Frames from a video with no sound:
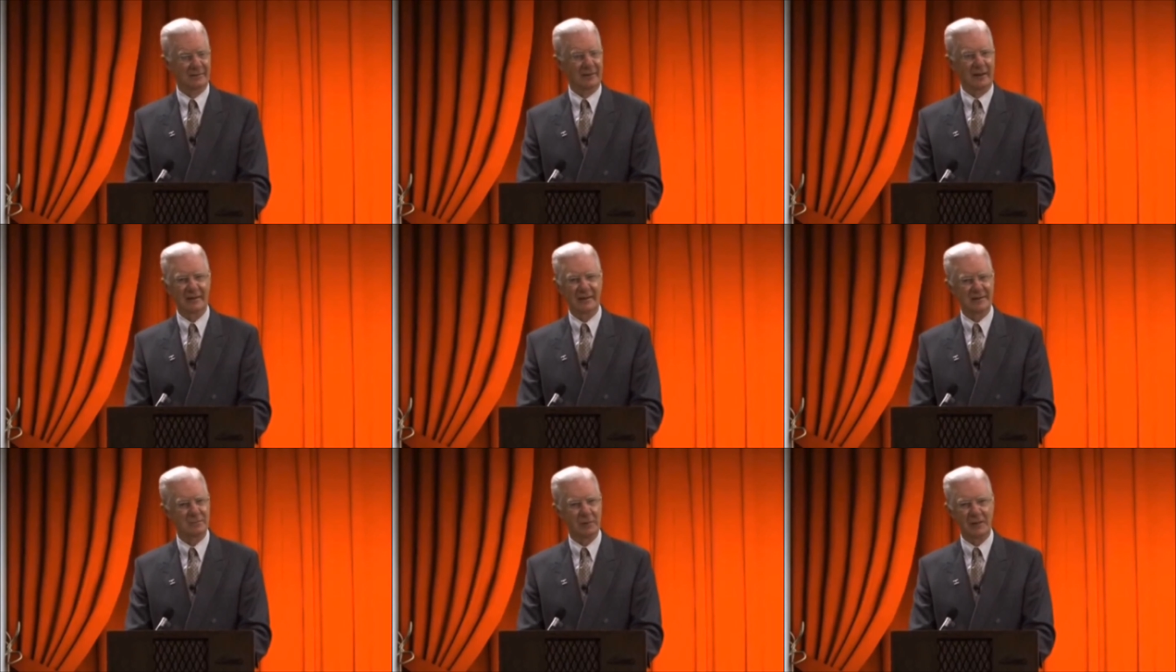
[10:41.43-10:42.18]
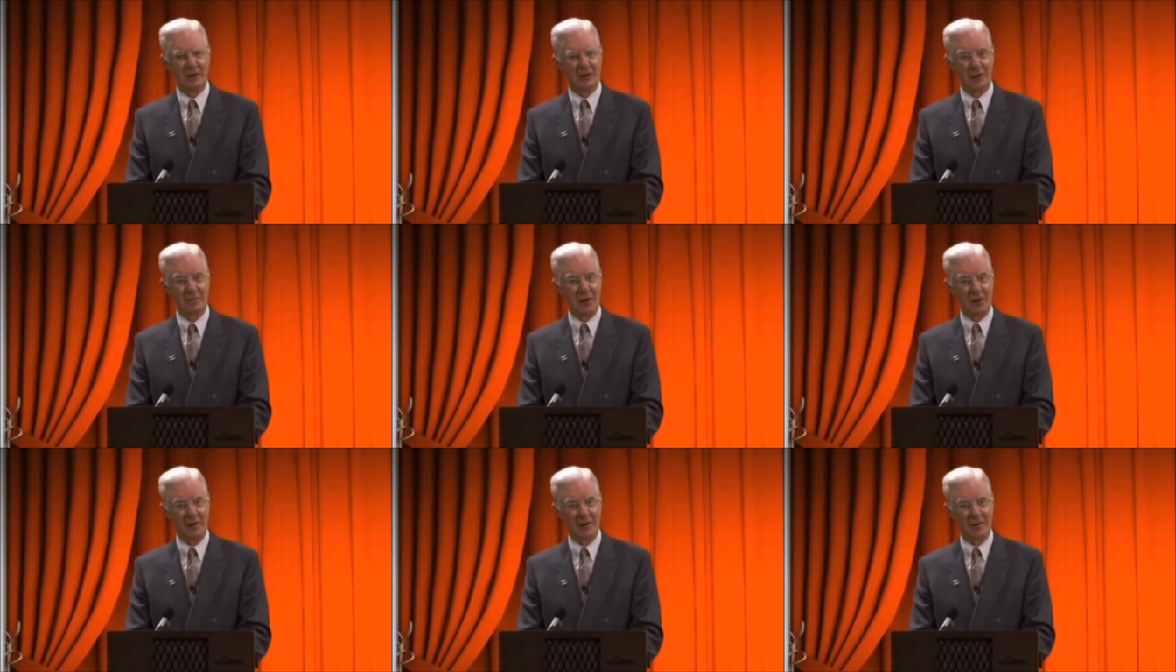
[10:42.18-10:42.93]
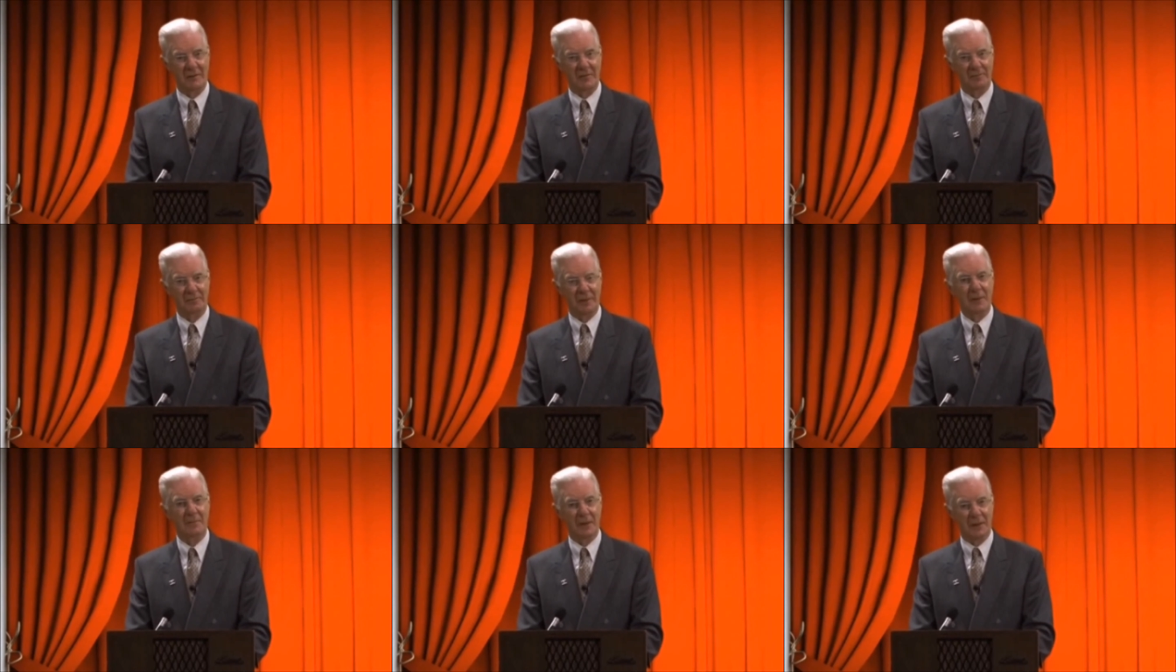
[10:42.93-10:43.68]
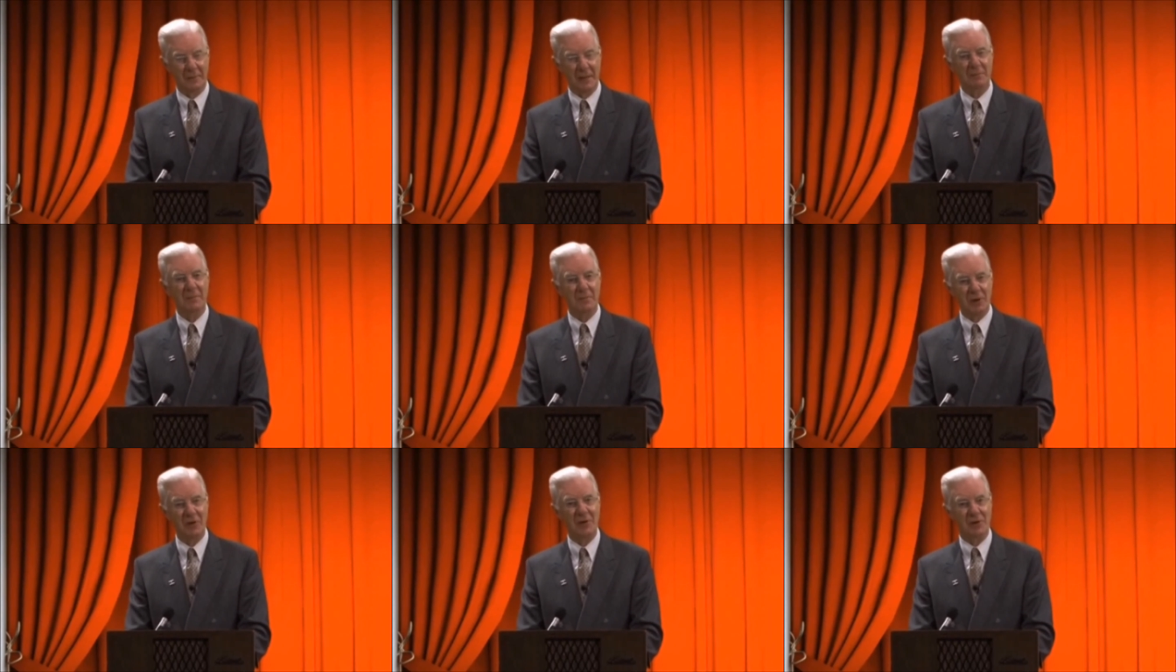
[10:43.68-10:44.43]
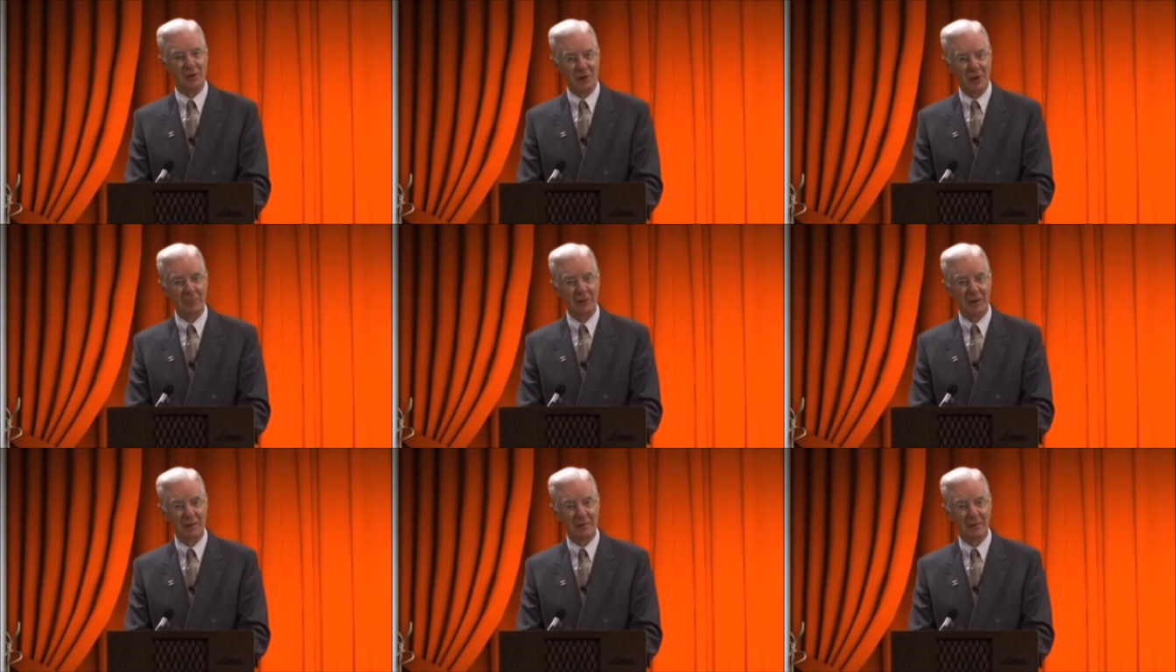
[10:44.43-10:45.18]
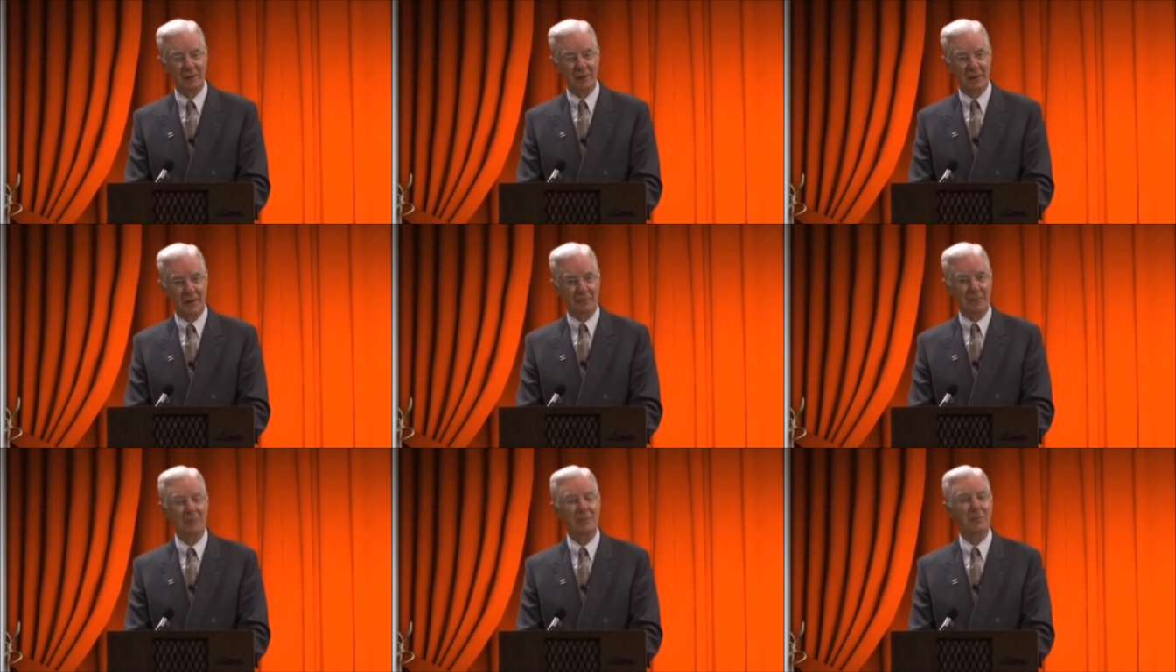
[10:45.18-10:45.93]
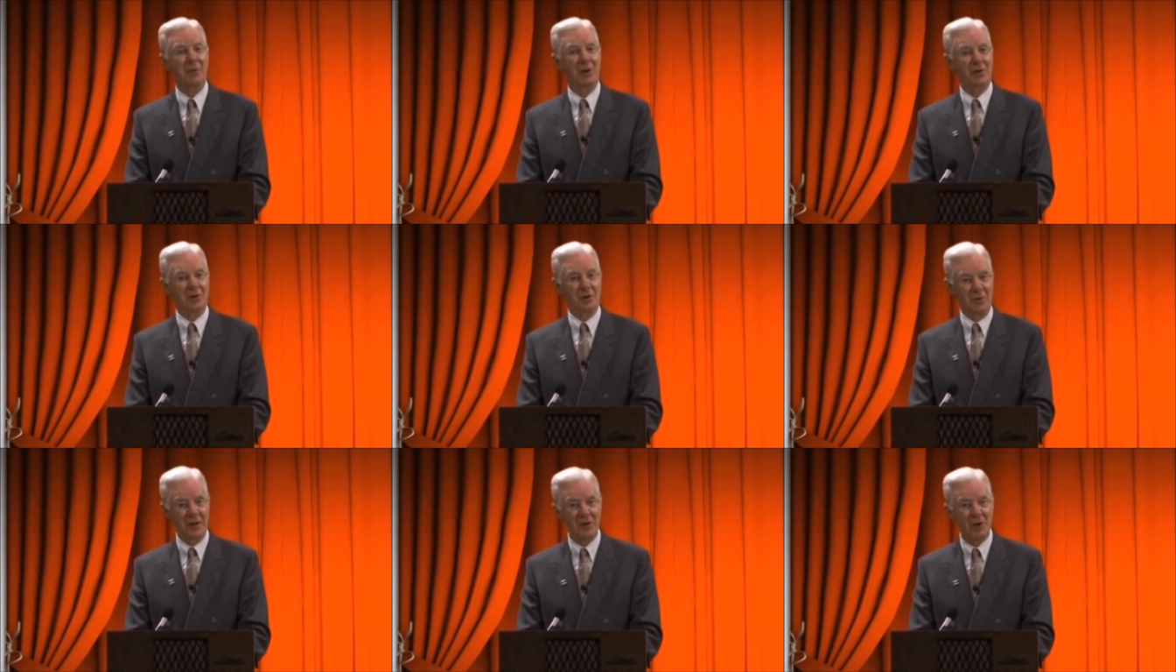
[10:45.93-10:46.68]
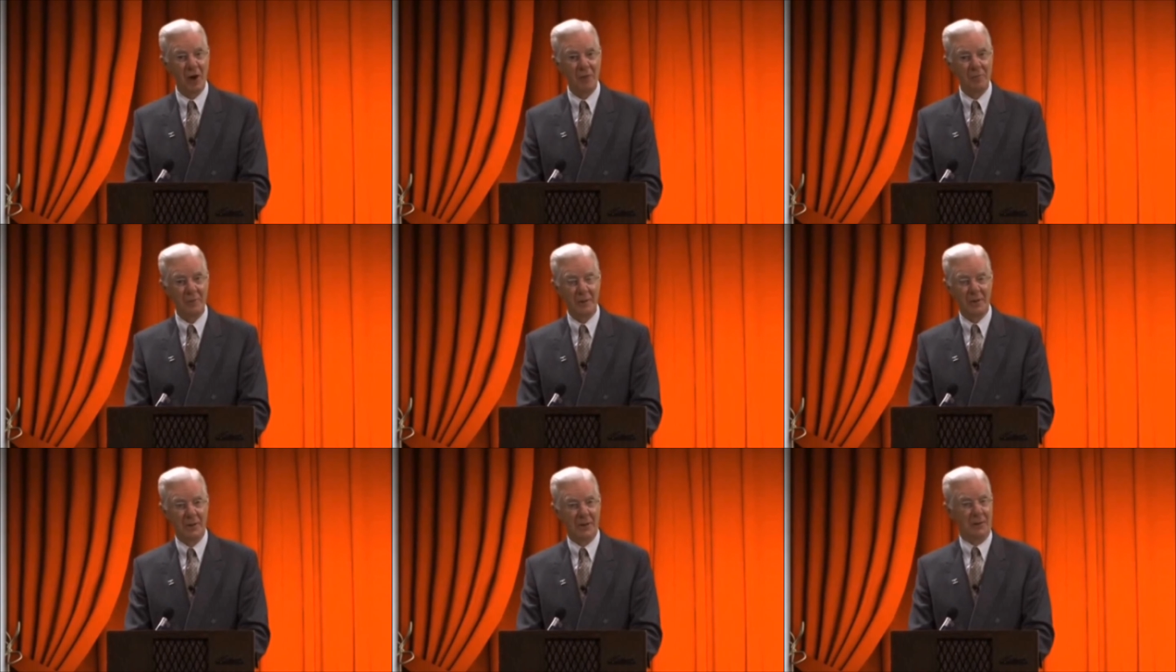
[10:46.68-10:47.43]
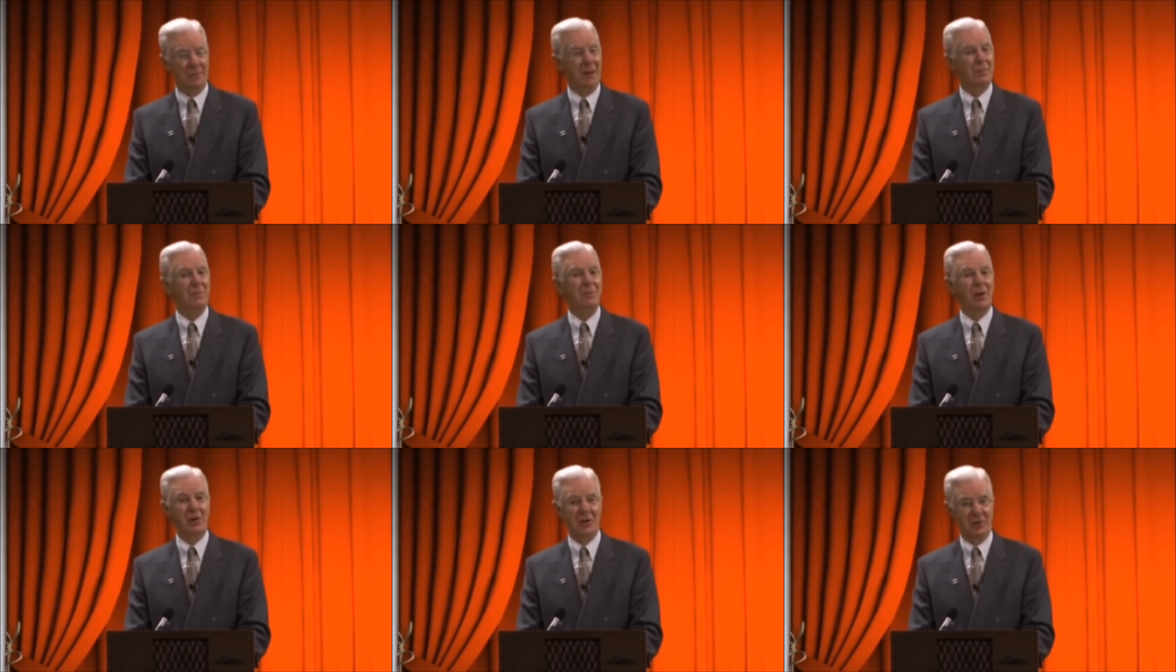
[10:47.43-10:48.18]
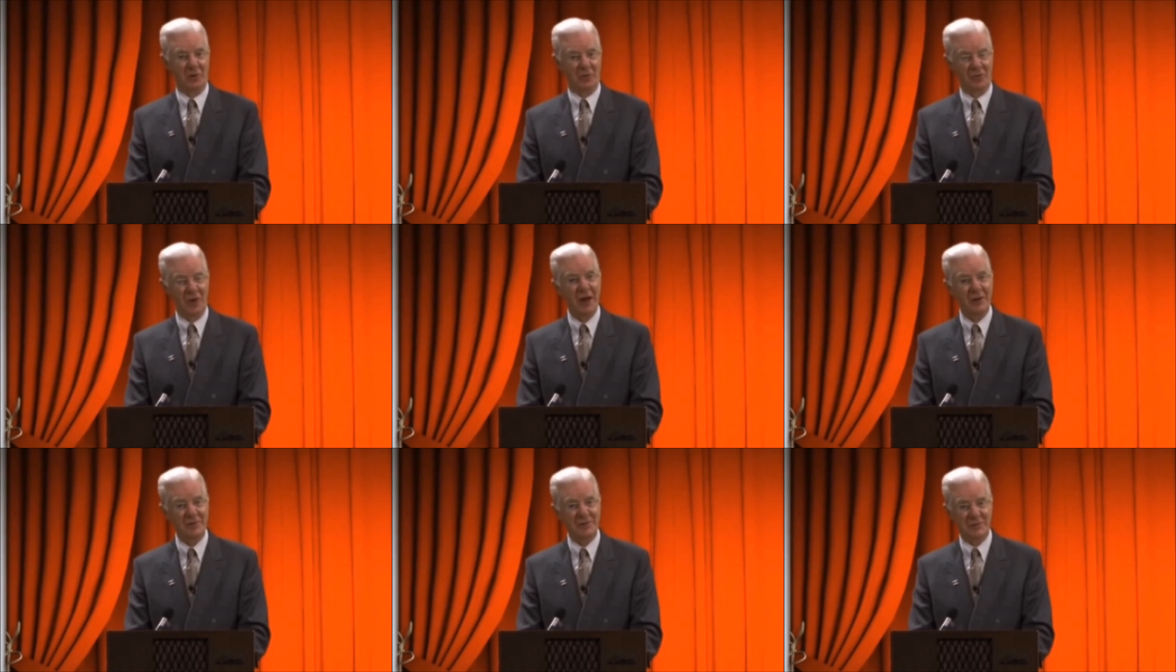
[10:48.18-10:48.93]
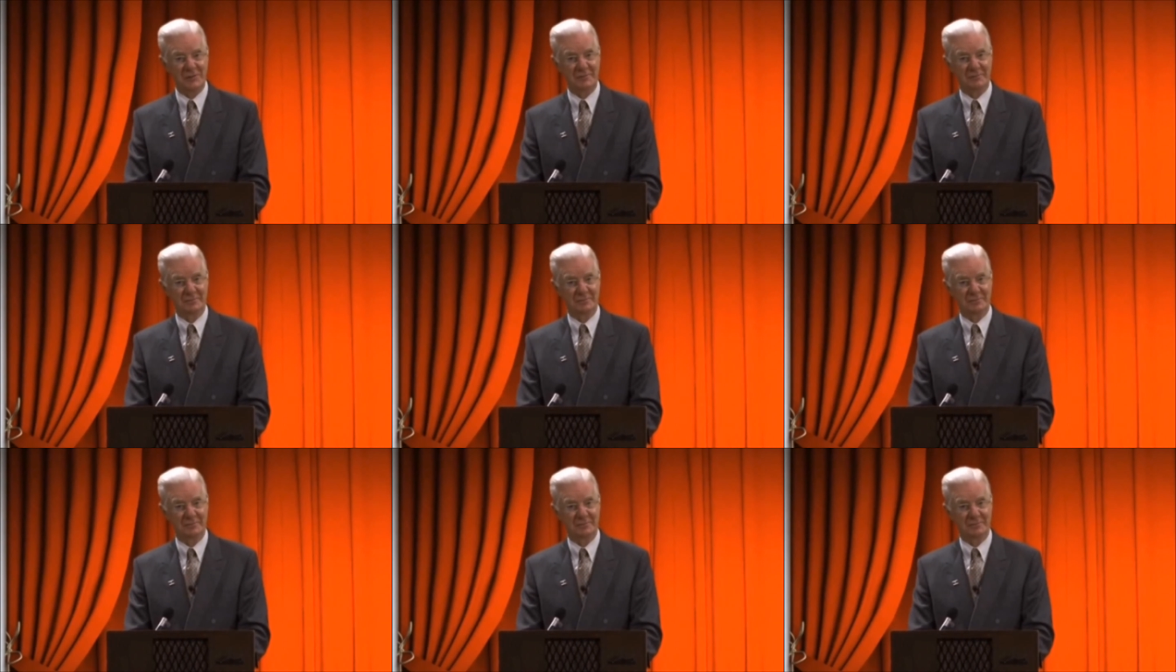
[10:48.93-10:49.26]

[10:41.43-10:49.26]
Now, that doesn't mean they're going to bury you, but it may be burying your company, it may be burying your income, it may be burying your friends